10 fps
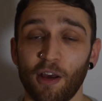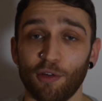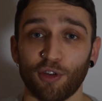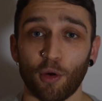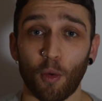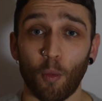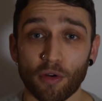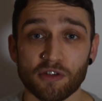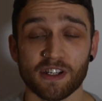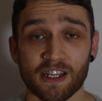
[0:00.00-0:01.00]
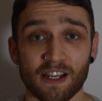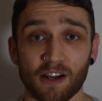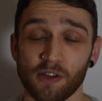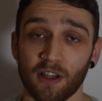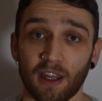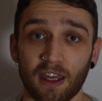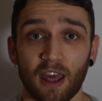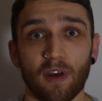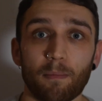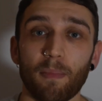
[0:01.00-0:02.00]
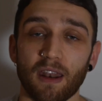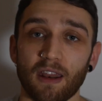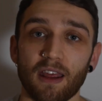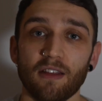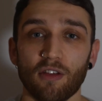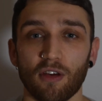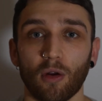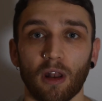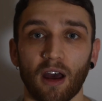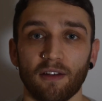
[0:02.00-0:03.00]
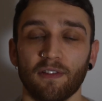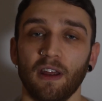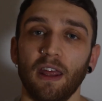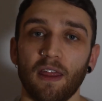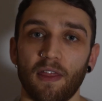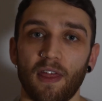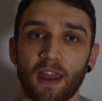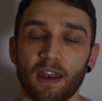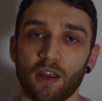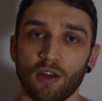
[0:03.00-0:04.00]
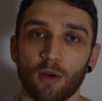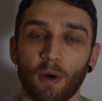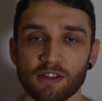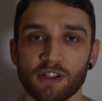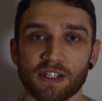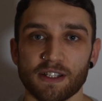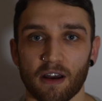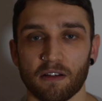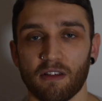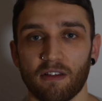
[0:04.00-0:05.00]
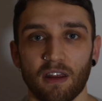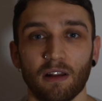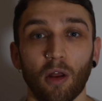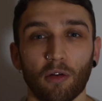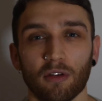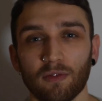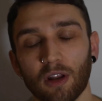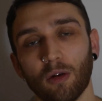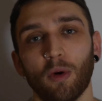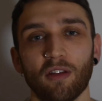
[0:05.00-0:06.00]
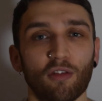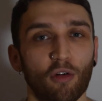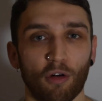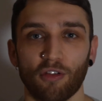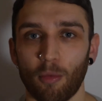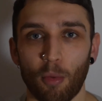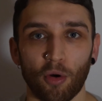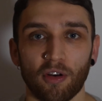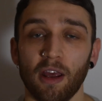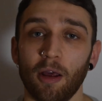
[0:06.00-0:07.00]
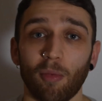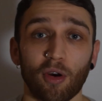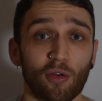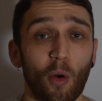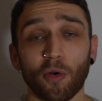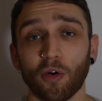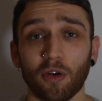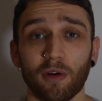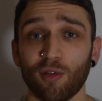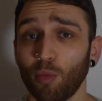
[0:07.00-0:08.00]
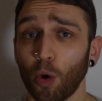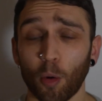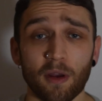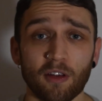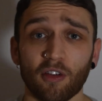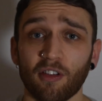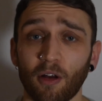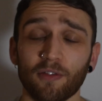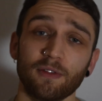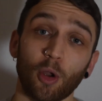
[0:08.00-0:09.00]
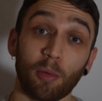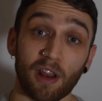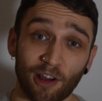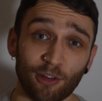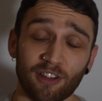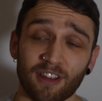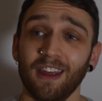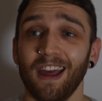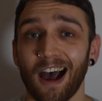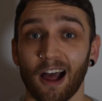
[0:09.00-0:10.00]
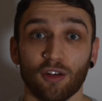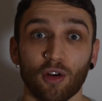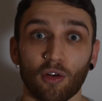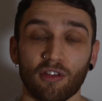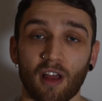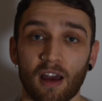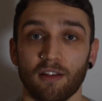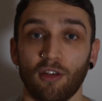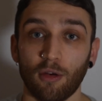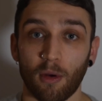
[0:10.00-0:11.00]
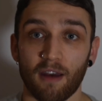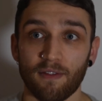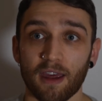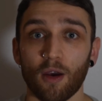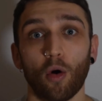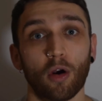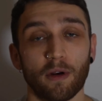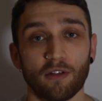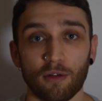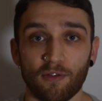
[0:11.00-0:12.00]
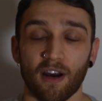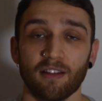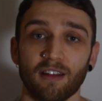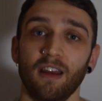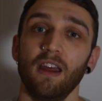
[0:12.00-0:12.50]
So once it's actually embedded into your life, then you actually start to see lots of little wins across the board, because all you're doing is one-upping yourself, nobody else, and you're not starting too heavy or going too fast